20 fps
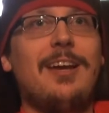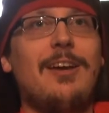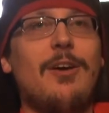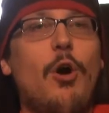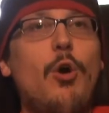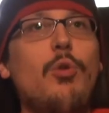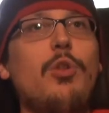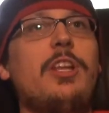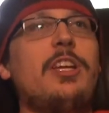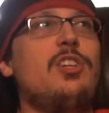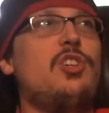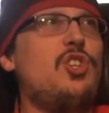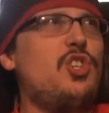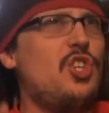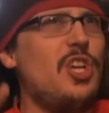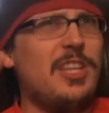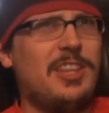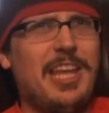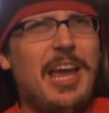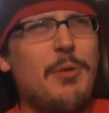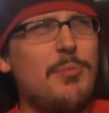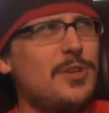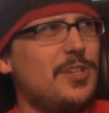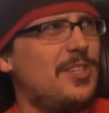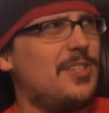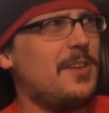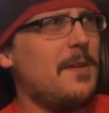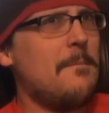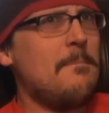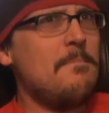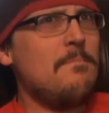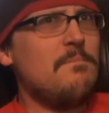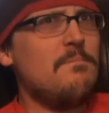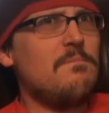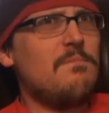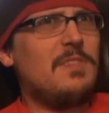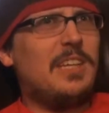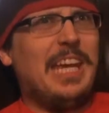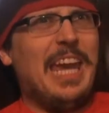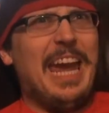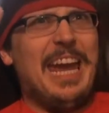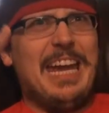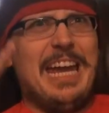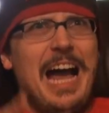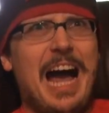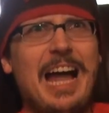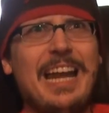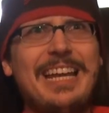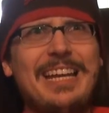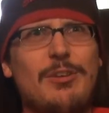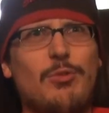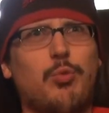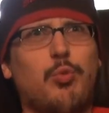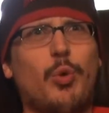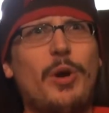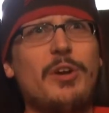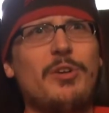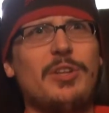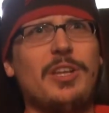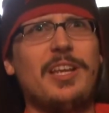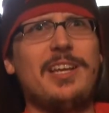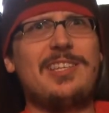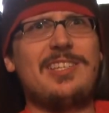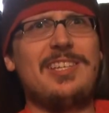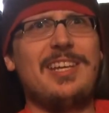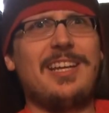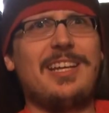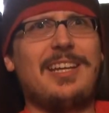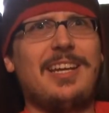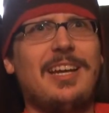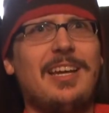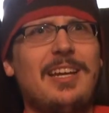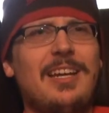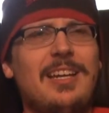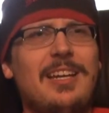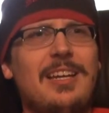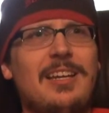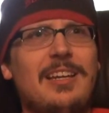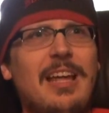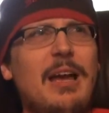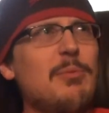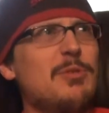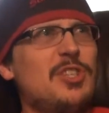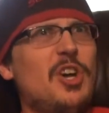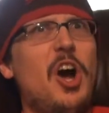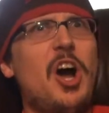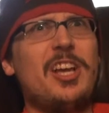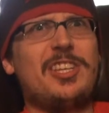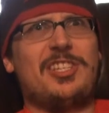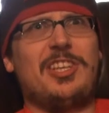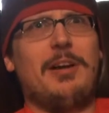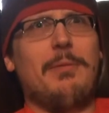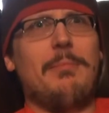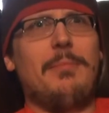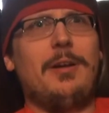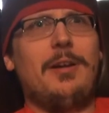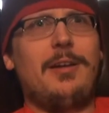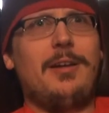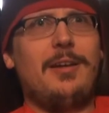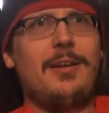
Holy shit, that was chaotic, realistic. That was awesome.